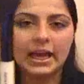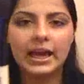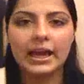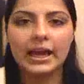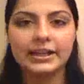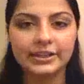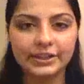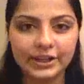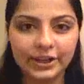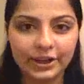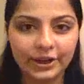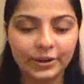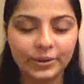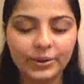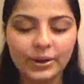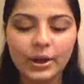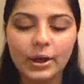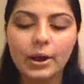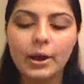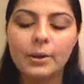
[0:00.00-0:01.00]
I know.
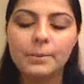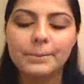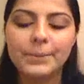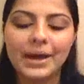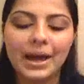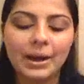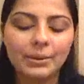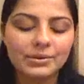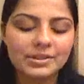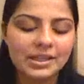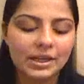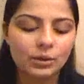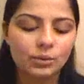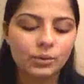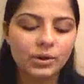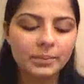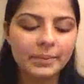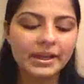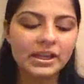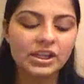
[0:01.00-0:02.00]
But I was like,
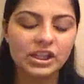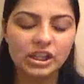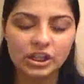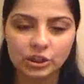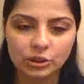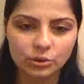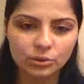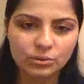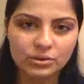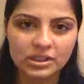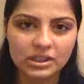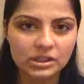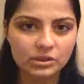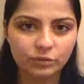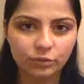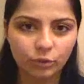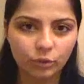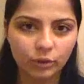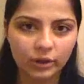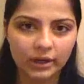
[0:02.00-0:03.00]
what am I going to use this
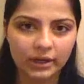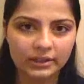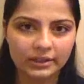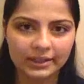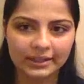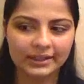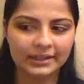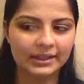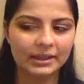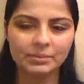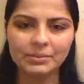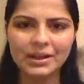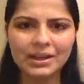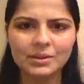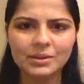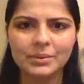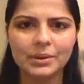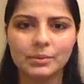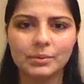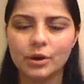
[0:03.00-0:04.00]
for? Like, I'm not
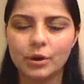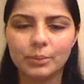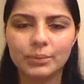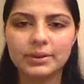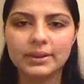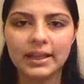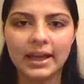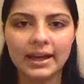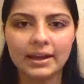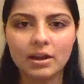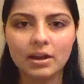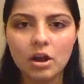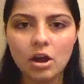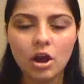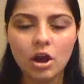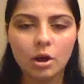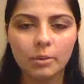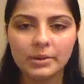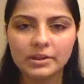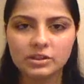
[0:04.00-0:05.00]
going to be able to apply
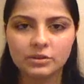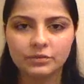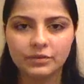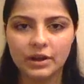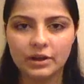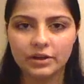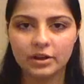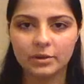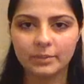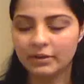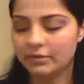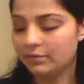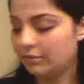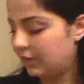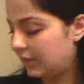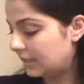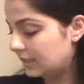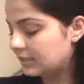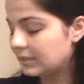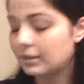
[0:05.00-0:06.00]
a bunch of powder on my
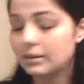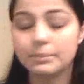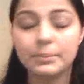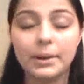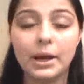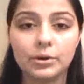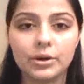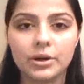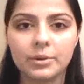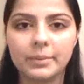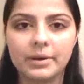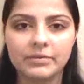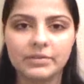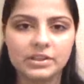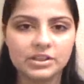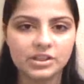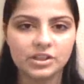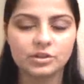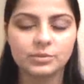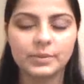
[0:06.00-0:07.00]
face.
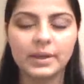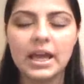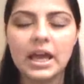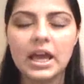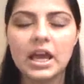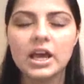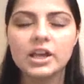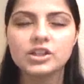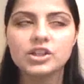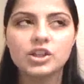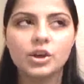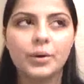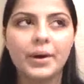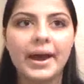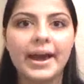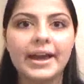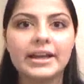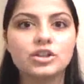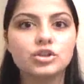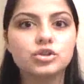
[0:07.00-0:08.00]
Excuse me. So
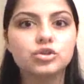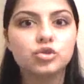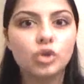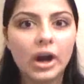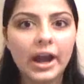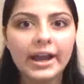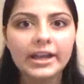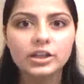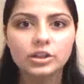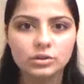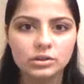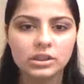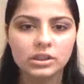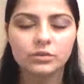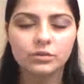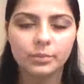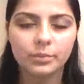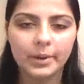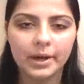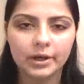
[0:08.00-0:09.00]
I tried using
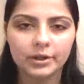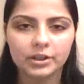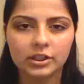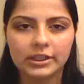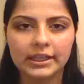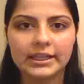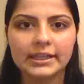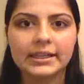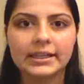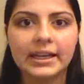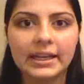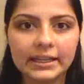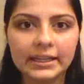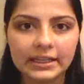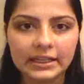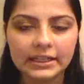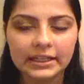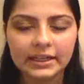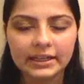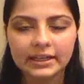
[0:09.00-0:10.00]
it for powder like an
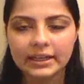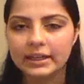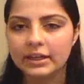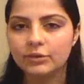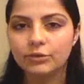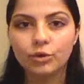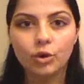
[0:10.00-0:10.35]
idiot. And, of